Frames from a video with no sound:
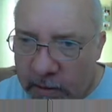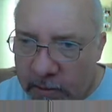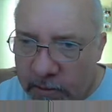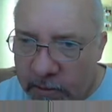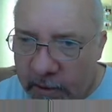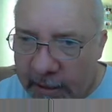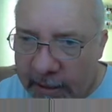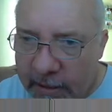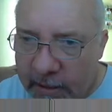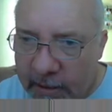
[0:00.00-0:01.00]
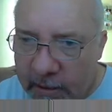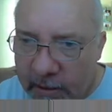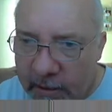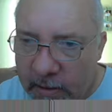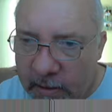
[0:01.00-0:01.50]
Let's drag it
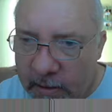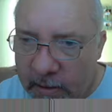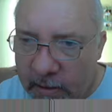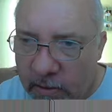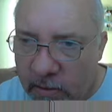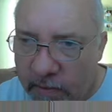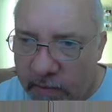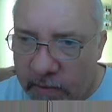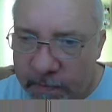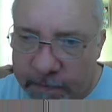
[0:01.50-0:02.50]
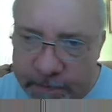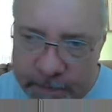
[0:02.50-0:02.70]
over